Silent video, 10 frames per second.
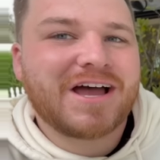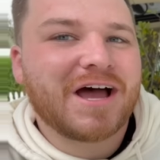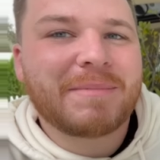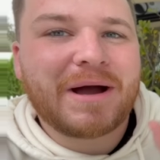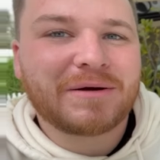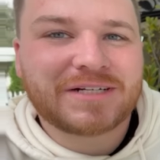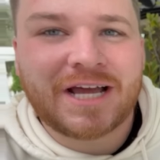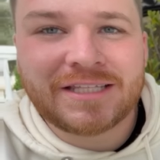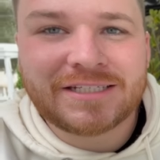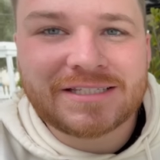about
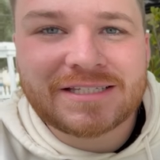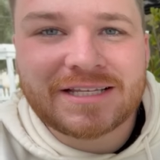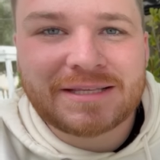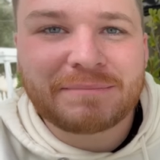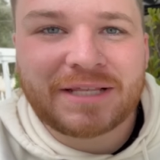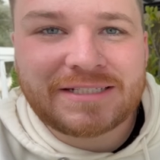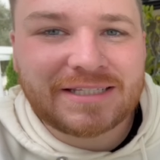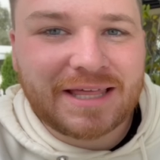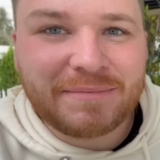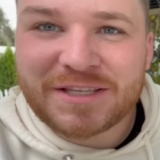onions because I'm planting
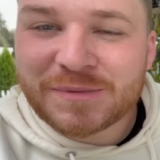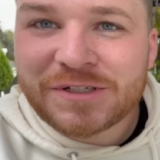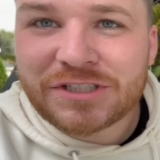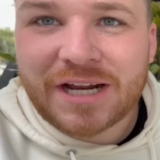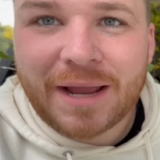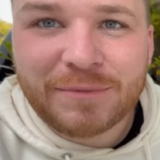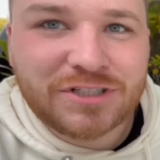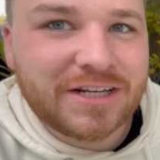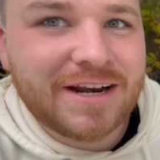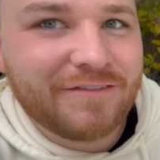them this winter time, which
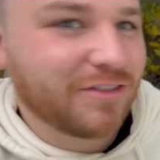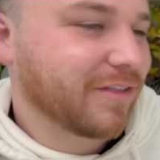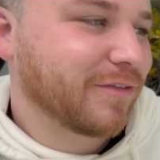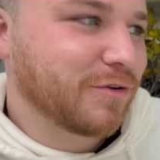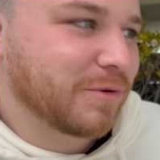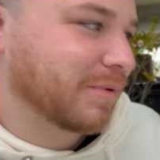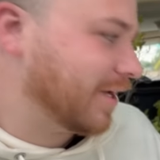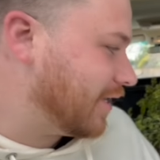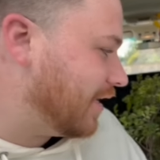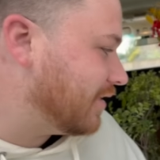I never thought that you could
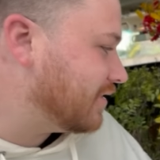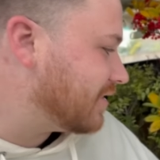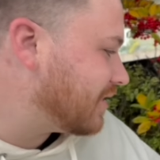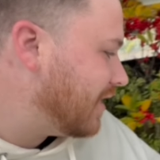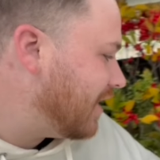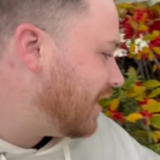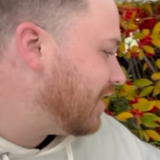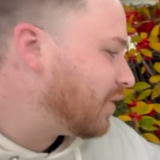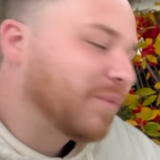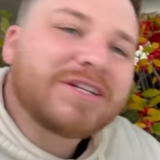plant onions in
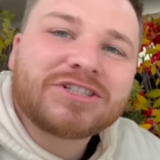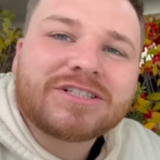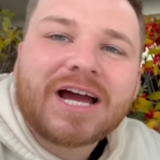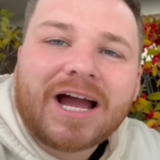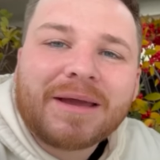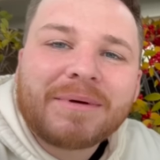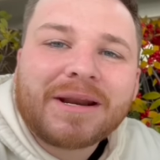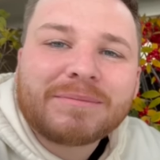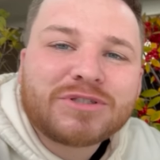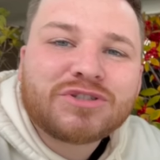the winter time. And
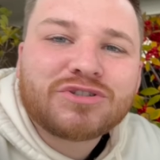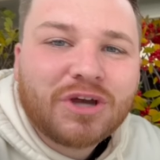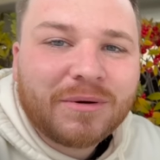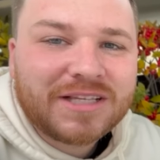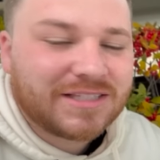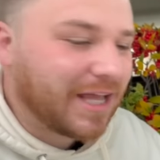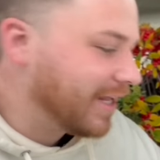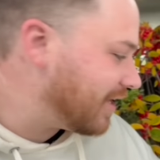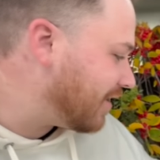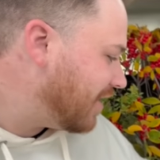I'm so
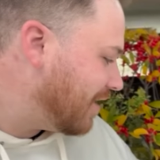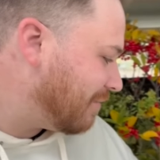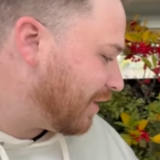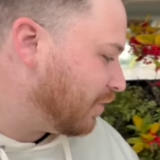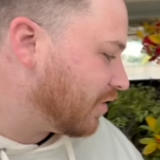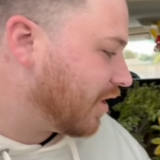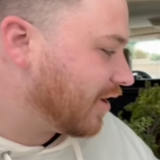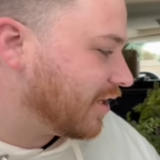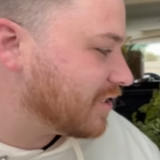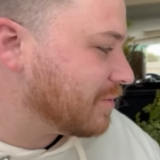excited. My whole car
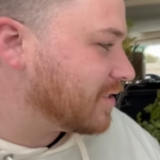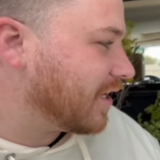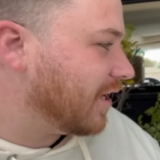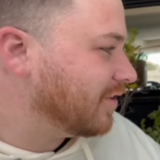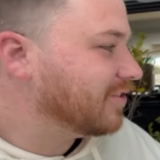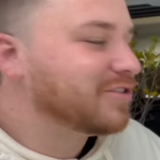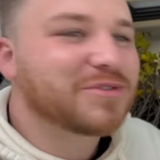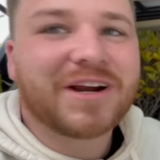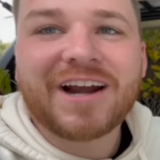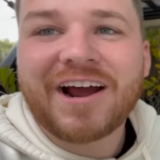kind of smells like onions
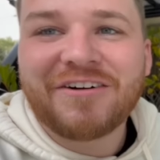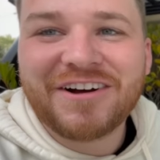right now.